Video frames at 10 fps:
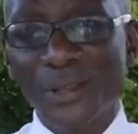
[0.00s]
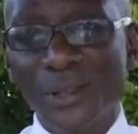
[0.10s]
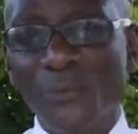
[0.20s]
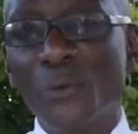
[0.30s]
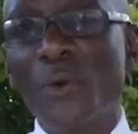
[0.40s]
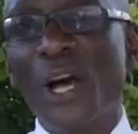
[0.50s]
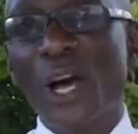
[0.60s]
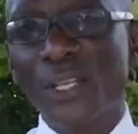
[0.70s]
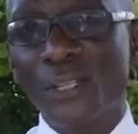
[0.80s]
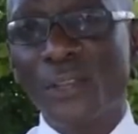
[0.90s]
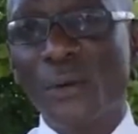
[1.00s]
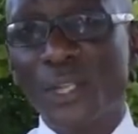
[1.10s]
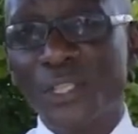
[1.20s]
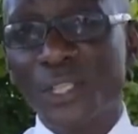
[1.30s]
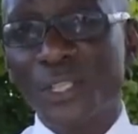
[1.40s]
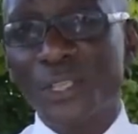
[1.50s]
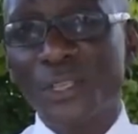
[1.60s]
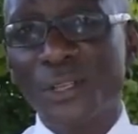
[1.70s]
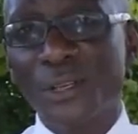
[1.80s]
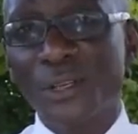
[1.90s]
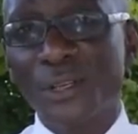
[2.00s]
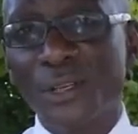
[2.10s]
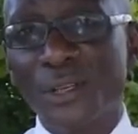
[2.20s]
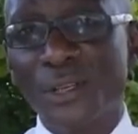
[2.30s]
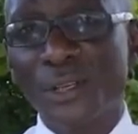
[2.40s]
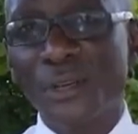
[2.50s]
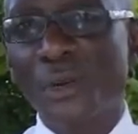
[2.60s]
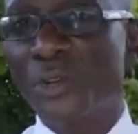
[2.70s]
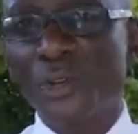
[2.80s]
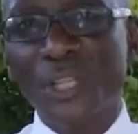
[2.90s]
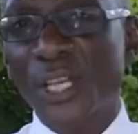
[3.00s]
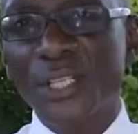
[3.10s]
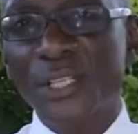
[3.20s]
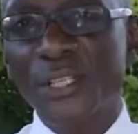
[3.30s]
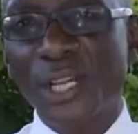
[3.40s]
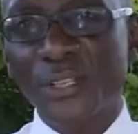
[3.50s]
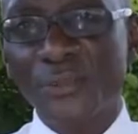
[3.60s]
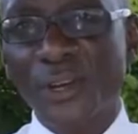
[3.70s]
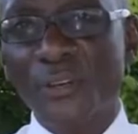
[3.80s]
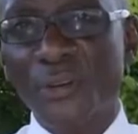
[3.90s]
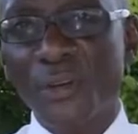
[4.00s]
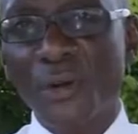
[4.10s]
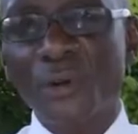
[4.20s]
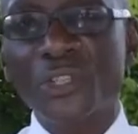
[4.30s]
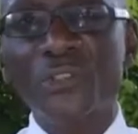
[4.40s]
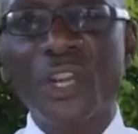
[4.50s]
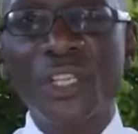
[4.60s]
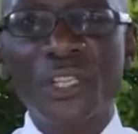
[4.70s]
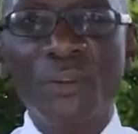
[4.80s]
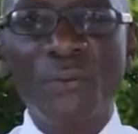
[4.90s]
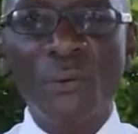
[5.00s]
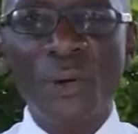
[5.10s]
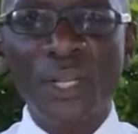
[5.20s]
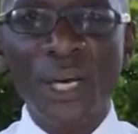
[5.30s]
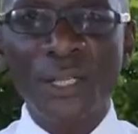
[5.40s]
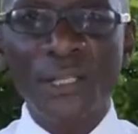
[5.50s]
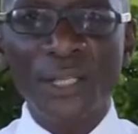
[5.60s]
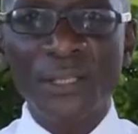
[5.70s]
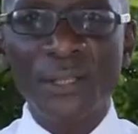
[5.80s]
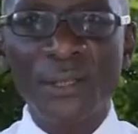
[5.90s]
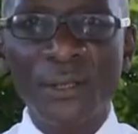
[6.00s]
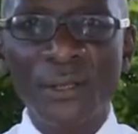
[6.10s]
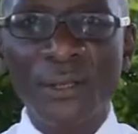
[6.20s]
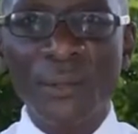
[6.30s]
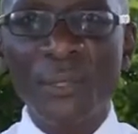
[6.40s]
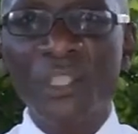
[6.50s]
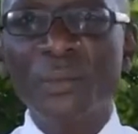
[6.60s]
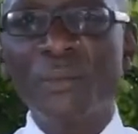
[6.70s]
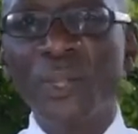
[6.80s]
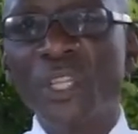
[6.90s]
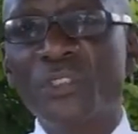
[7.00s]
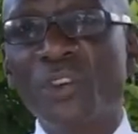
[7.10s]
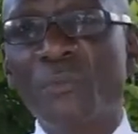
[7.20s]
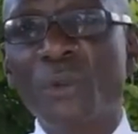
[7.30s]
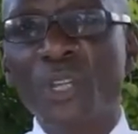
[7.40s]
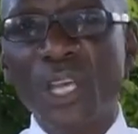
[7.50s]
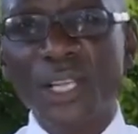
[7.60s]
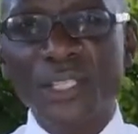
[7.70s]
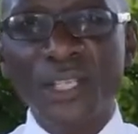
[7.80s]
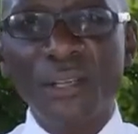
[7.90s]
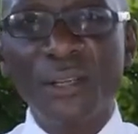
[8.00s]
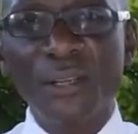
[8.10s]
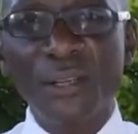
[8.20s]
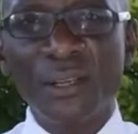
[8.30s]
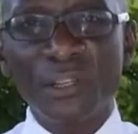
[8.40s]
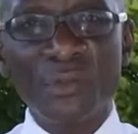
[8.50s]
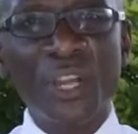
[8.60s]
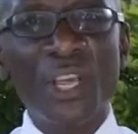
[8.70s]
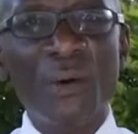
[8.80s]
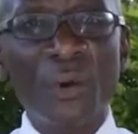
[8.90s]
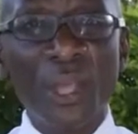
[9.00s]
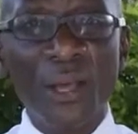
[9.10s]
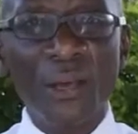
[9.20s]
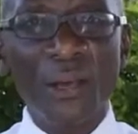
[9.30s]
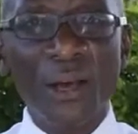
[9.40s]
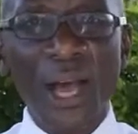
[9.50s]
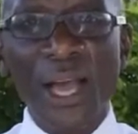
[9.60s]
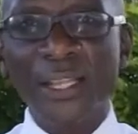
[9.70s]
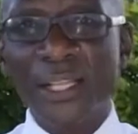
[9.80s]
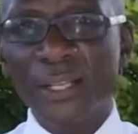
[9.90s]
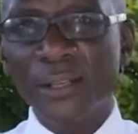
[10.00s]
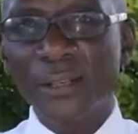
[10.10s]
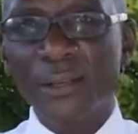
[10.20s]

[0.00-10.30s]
If you ask the questions, you are not getting satisfactory or straightforward answers. The Minister of Broadcasting is running away, hiding.